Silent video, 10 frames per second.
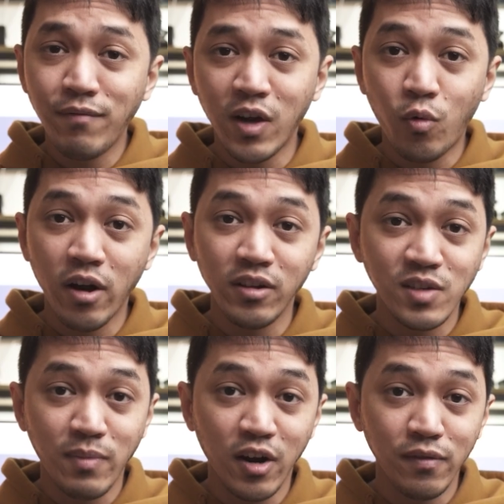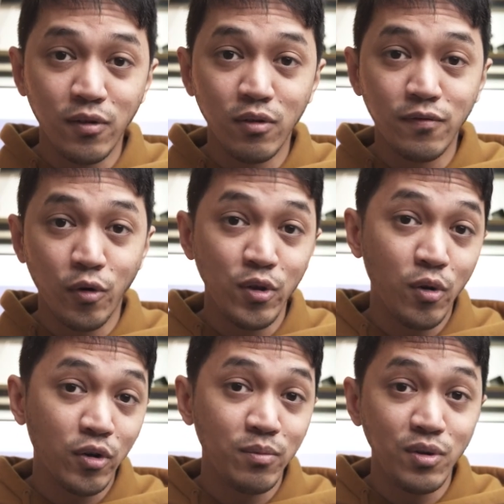Having a wireless microphone for
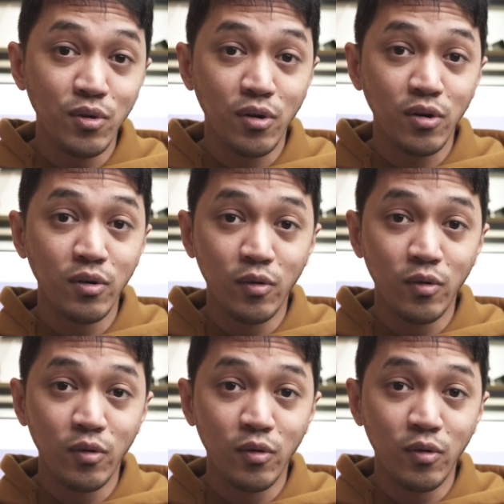your computer